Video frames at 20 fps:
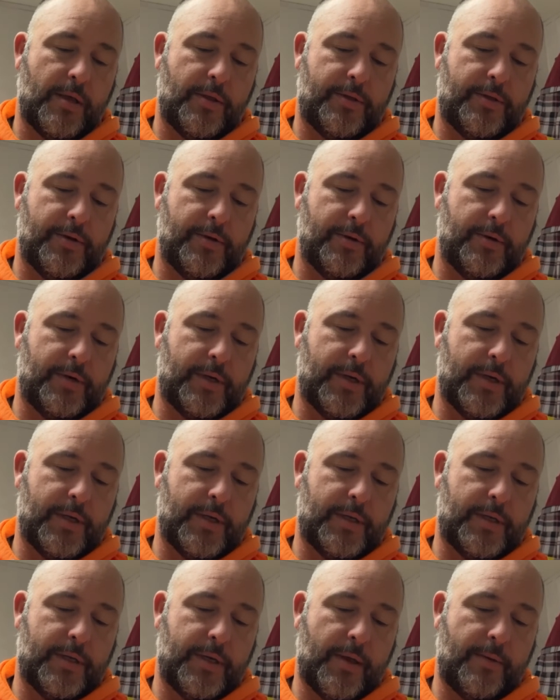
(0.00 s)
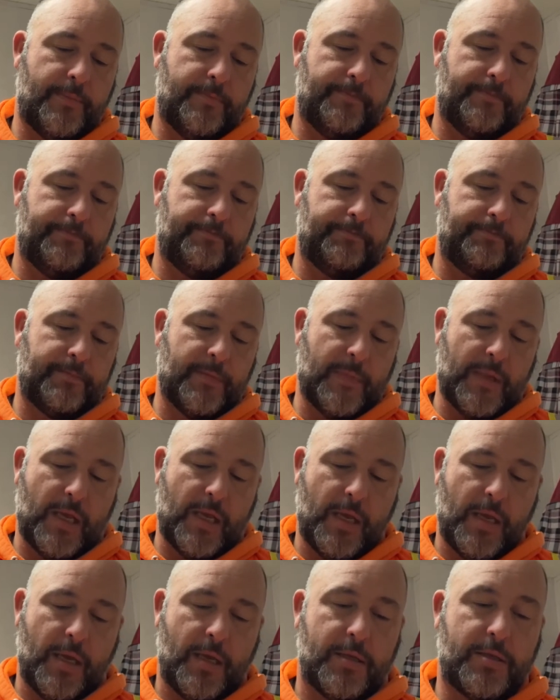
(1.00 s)
Thorogoods, yep.
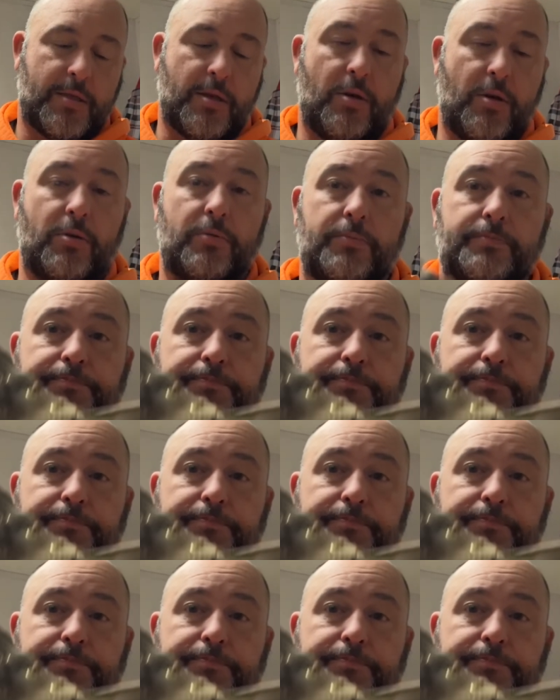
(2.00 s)
So